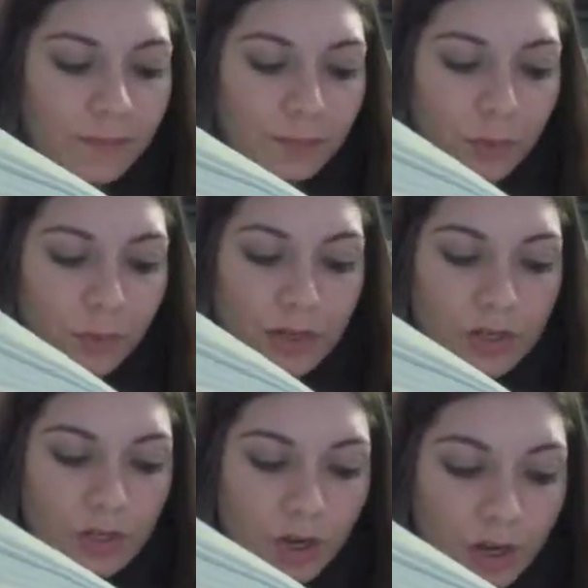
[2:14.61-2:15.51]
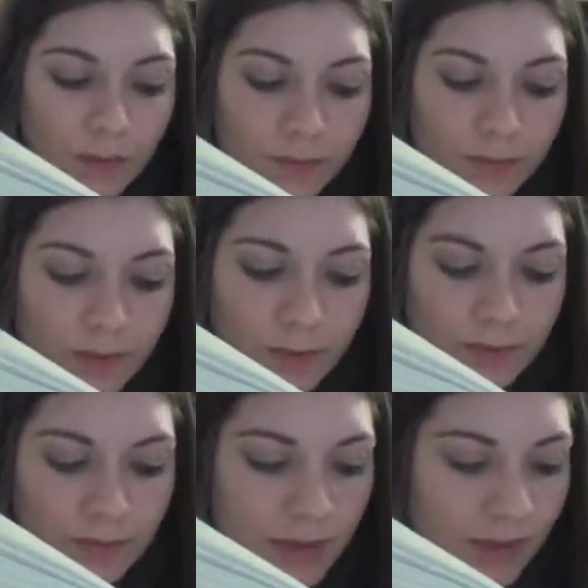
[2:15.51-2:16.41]
We're pretty sure he was
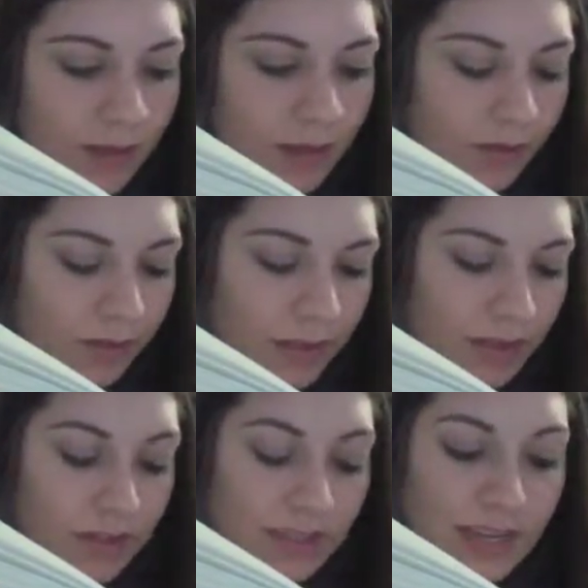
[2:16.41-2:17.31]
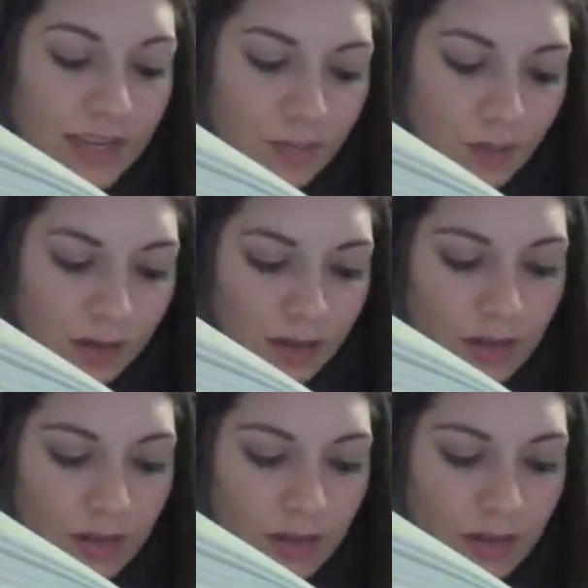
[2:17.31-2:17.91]
male. Everything else is guesswork.